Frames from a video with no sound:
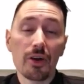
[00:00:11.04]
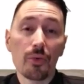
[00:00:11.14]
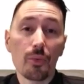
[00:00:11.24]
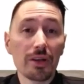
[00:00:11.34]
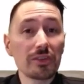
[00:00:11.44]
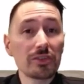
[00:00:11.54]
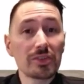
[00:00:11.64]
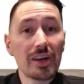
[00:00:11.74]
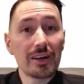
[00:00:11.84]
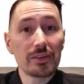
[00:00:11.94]
We also
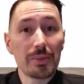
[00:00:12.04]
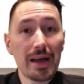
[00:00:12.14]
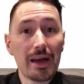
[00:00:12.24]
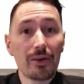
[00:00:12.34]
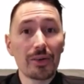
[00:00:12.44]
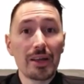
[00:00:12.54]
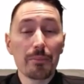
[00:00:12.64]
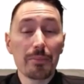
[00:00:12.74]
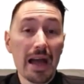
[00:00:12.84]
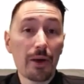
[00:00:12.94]
talked about
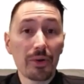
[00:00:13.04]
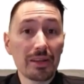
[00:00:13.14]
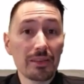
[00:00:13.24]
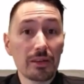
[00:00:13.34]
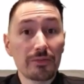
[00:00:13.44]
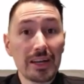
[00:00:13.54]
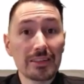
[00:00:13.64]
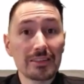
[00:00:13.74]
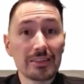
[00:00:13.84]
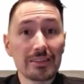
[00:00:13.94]
powering the
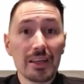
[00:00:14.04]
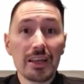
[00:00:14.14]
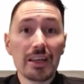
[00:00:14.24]
devices